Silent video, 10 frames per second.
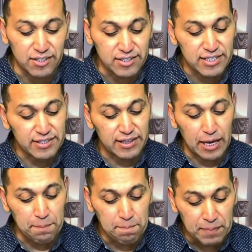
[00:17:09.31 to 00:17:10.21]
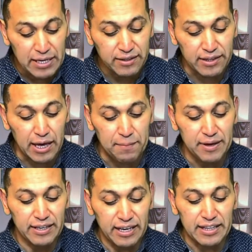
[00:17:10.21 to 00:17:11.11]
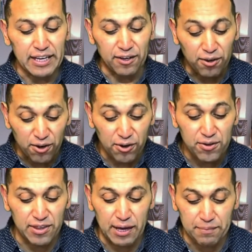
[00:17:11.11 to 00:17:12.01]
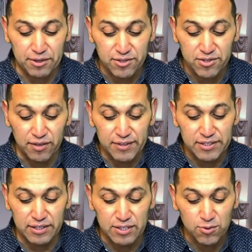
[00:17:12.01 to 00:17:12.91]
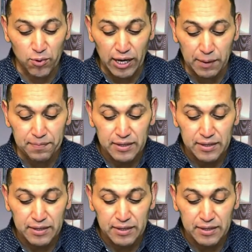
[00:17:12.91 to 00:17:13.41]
it says that they beat them and they hurt them, their servants, in this way.